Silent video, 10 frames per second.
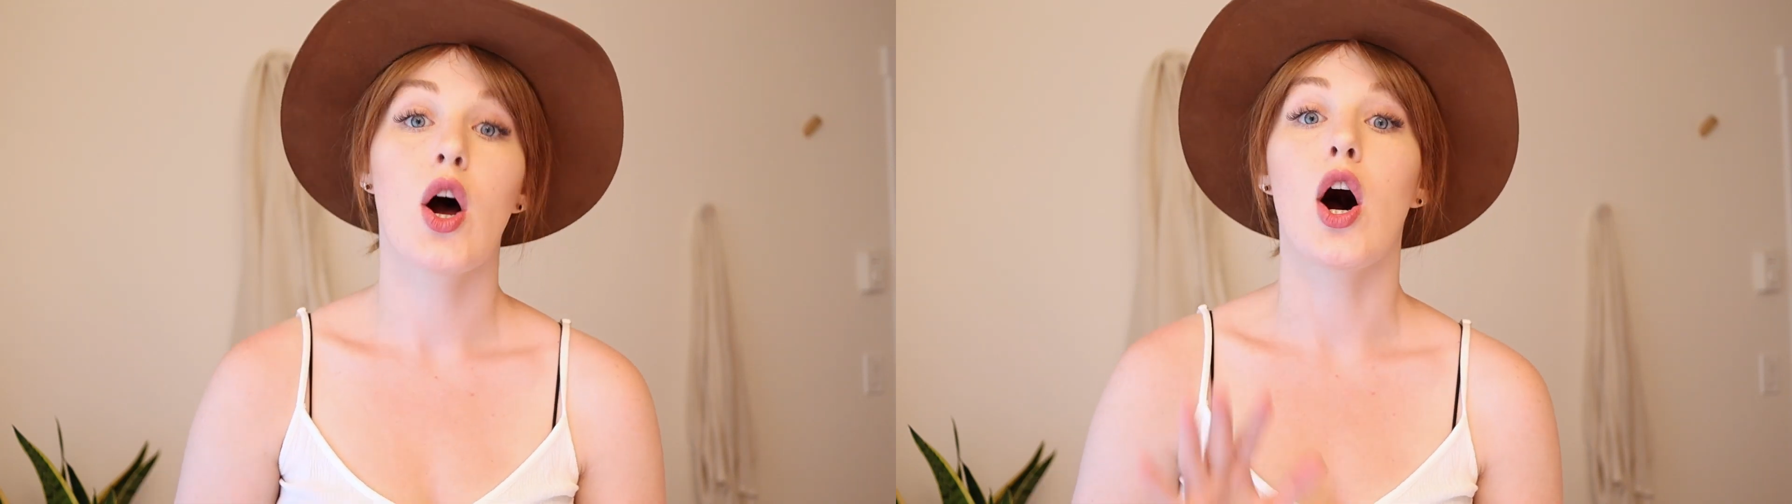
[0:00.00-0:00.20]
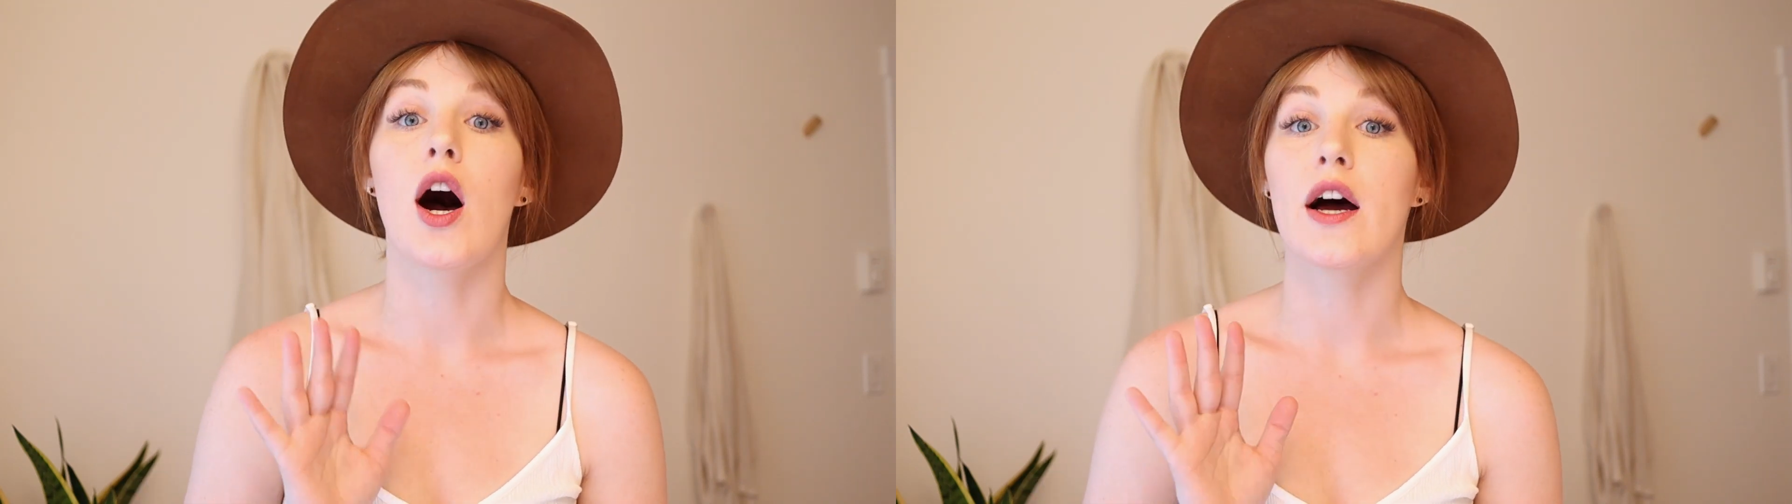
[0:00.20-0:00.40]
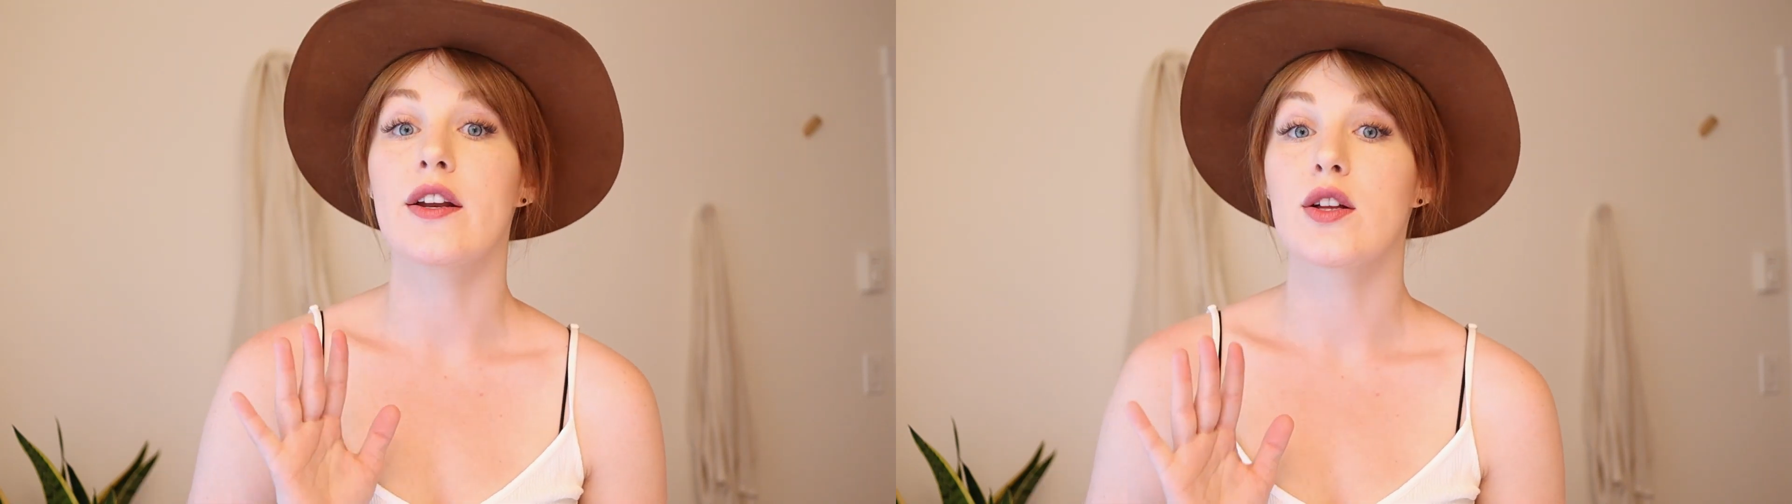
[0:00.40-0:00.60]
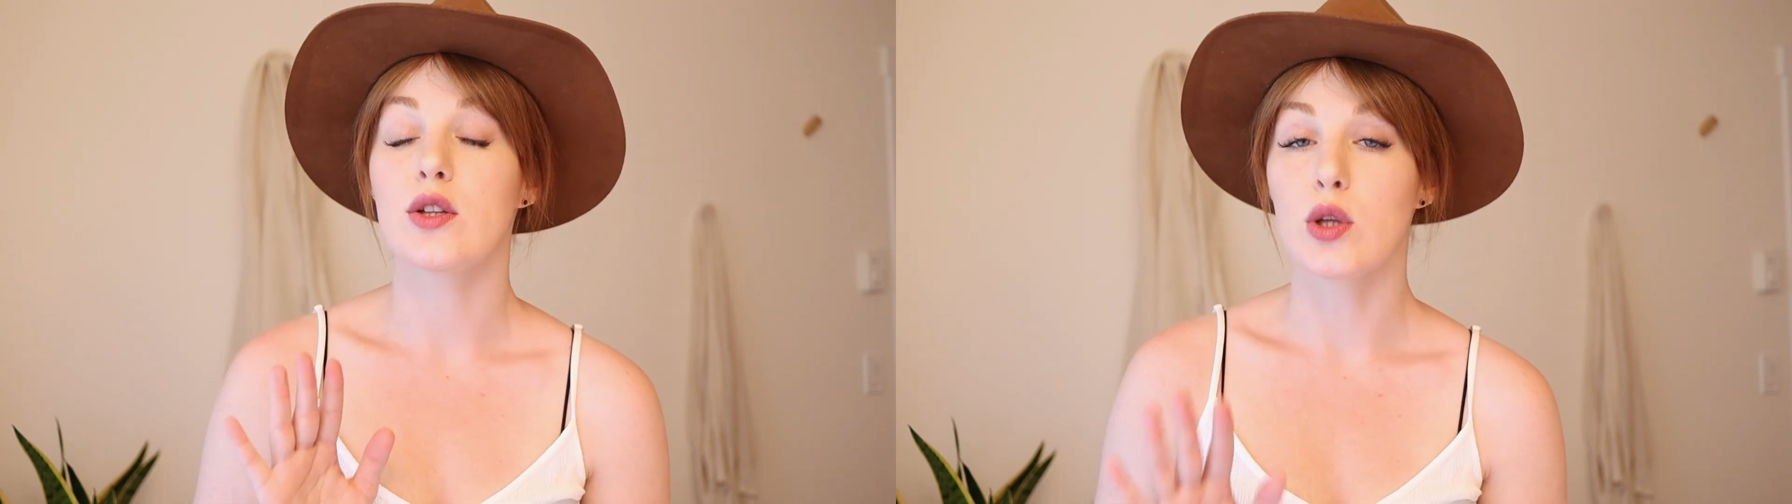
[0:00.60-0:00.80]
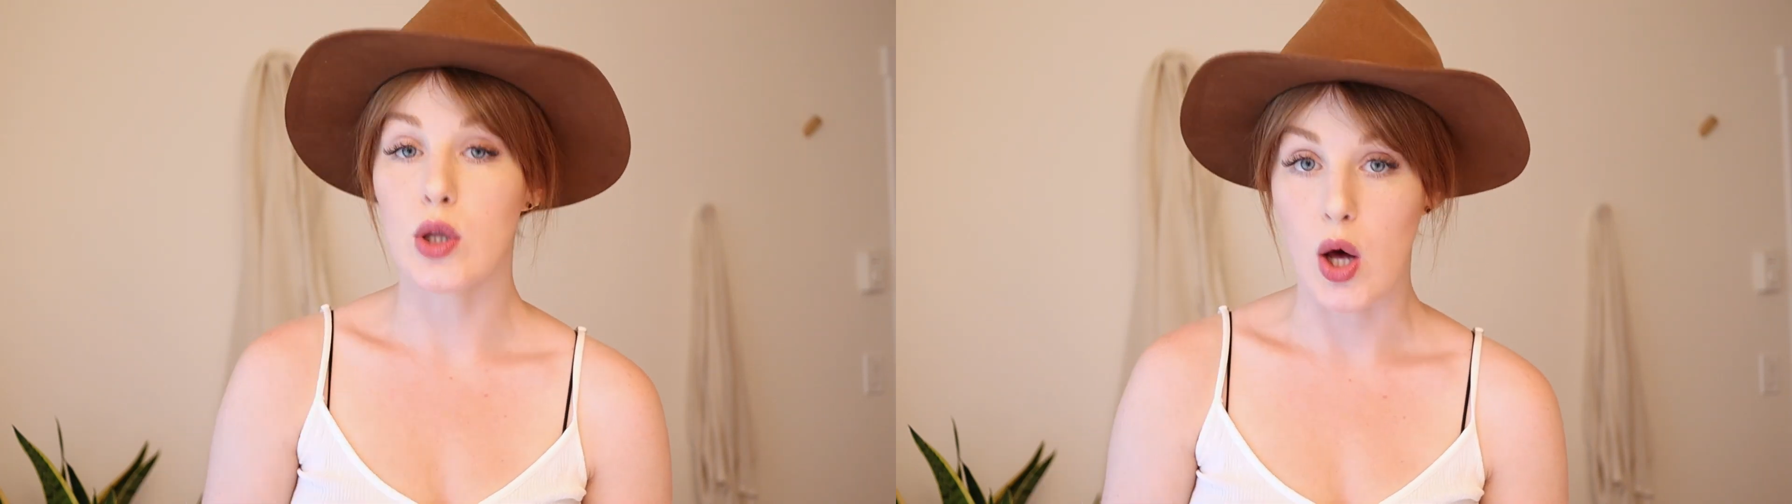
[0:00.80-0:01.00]
on
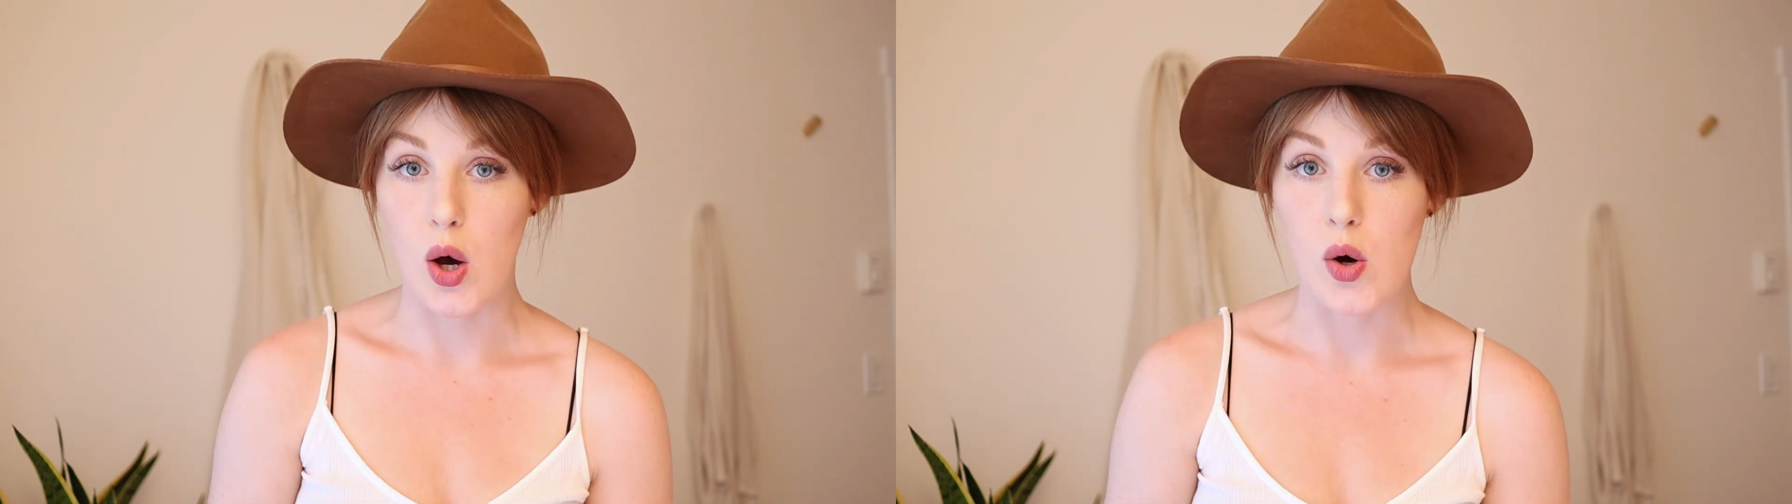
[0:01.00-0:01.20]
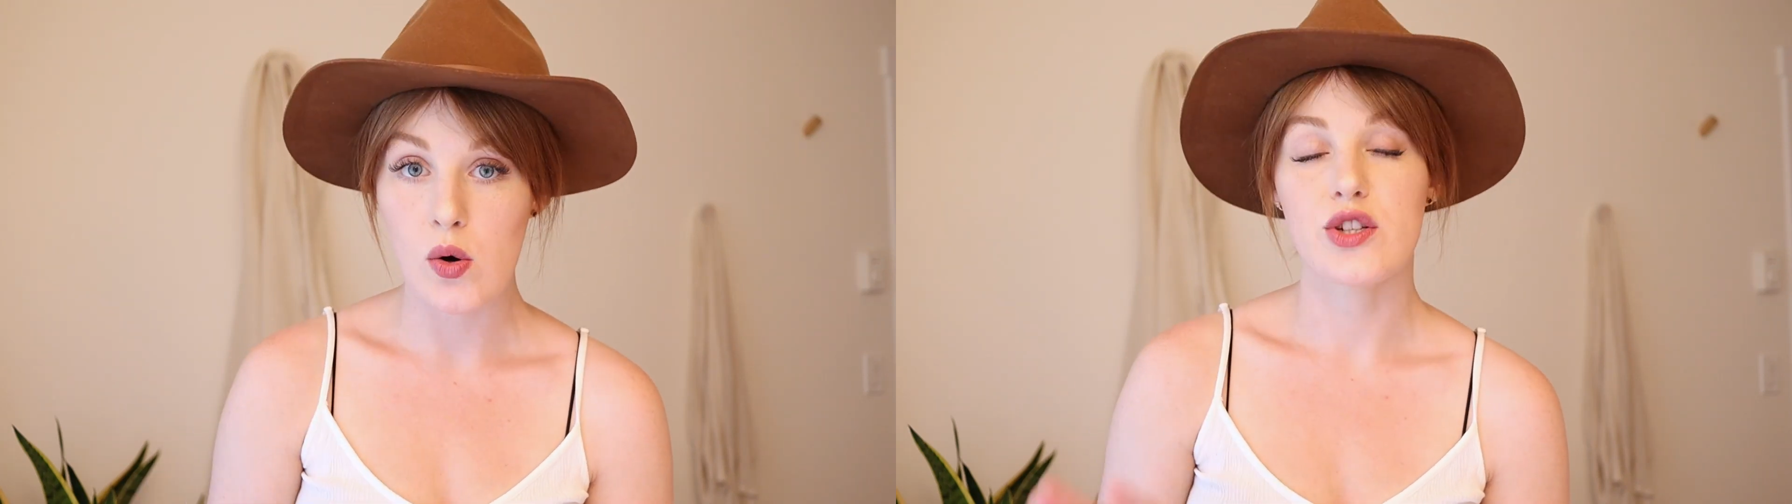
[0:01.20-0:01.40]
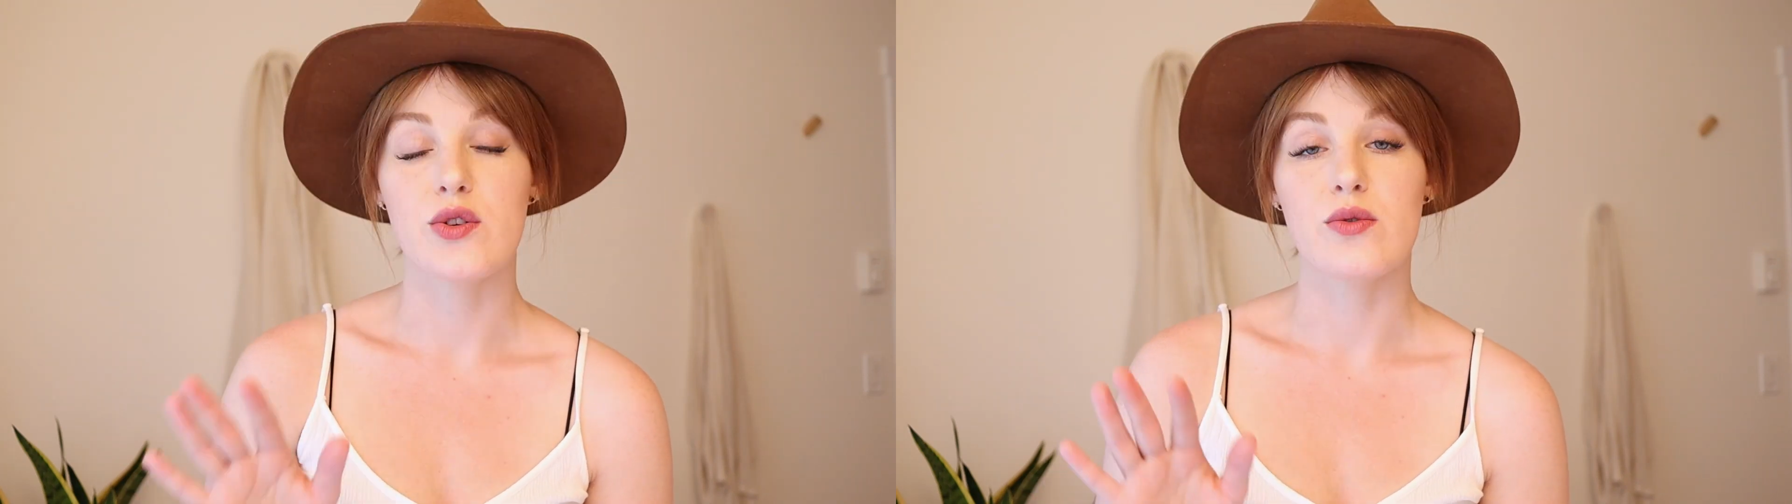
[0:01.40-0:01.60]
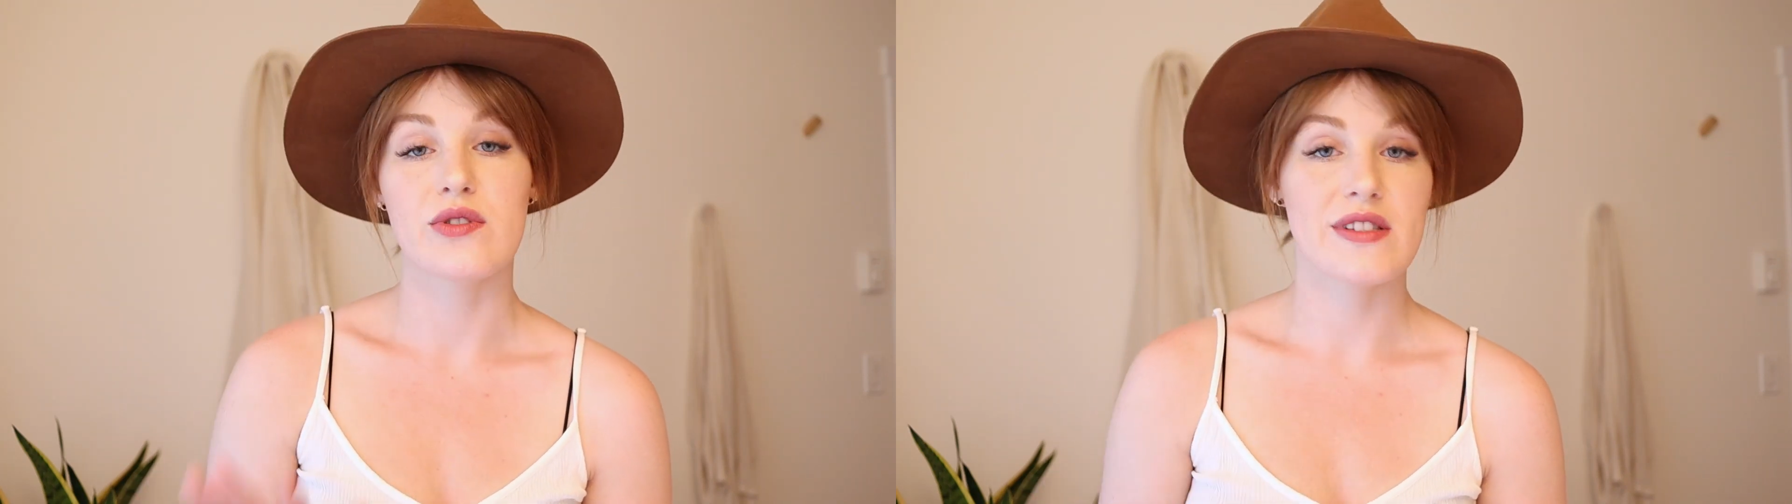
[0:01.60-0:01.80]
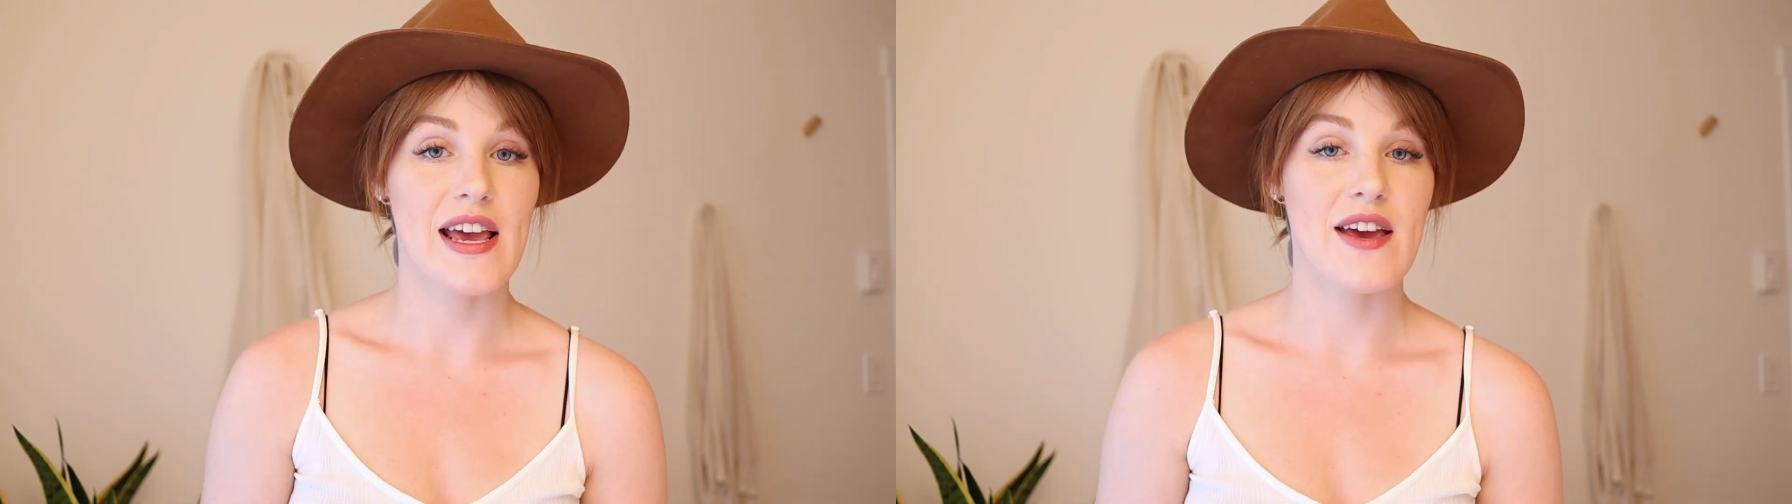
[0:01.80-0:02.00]
low to
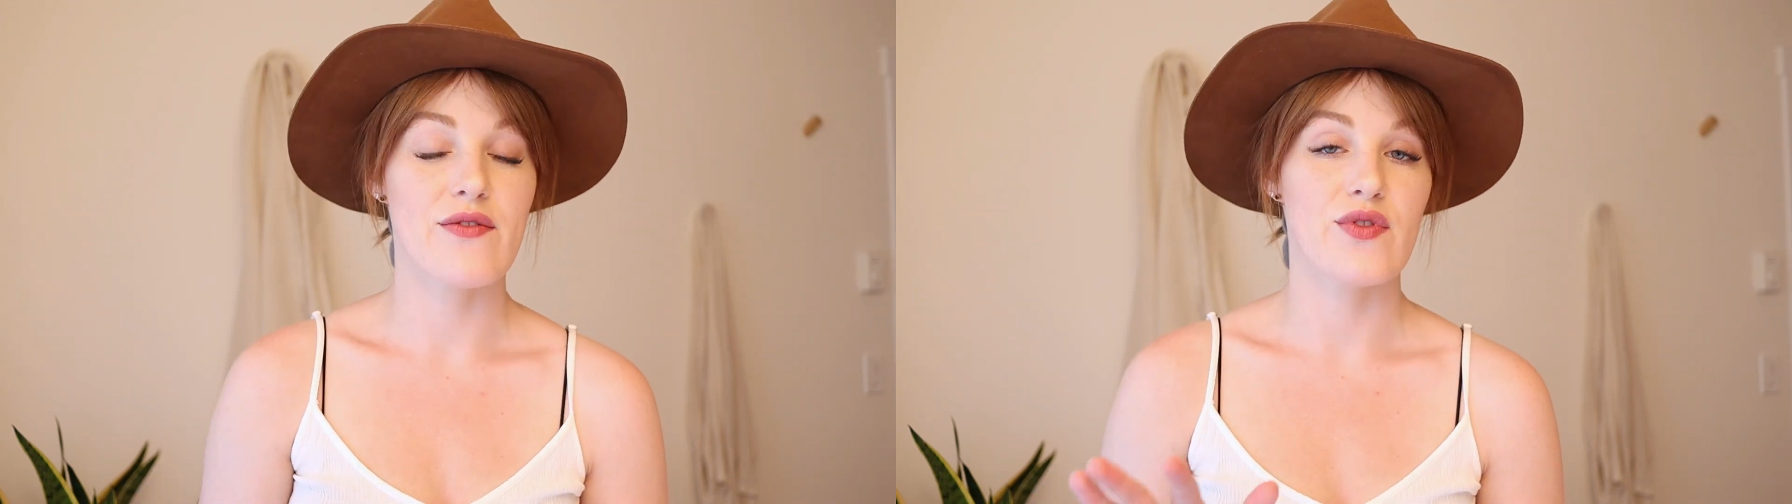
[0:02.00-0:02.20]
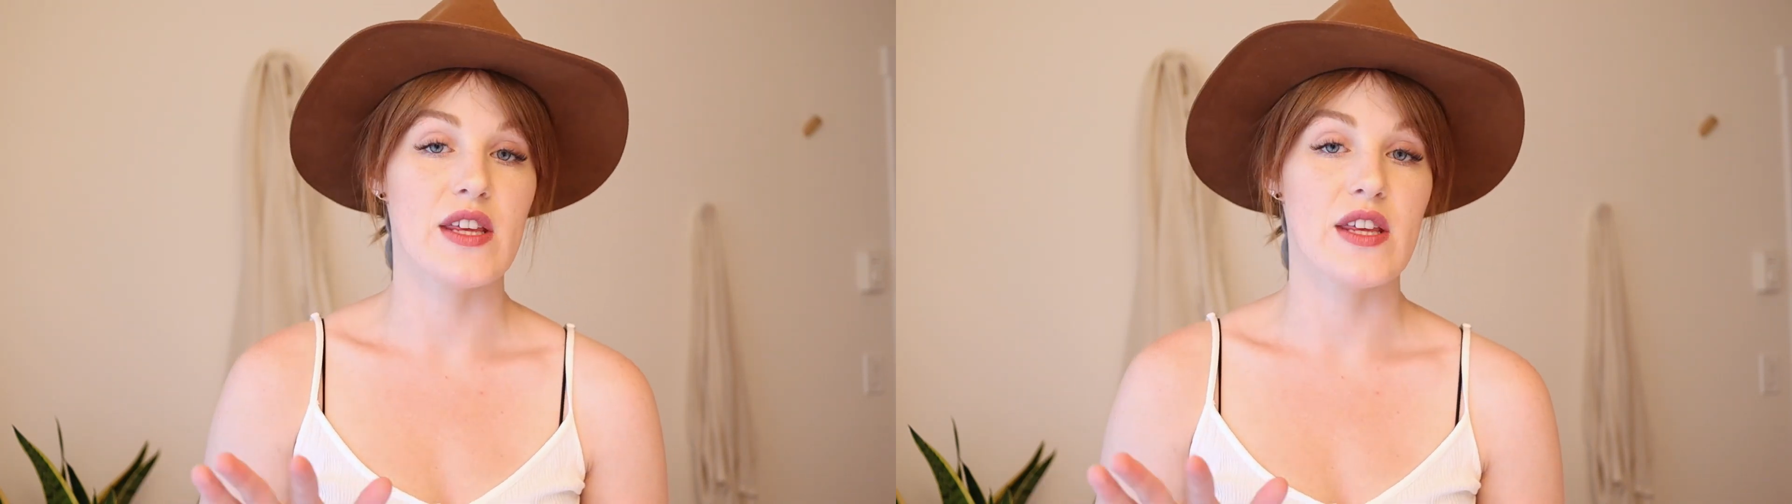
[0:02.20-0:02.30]
save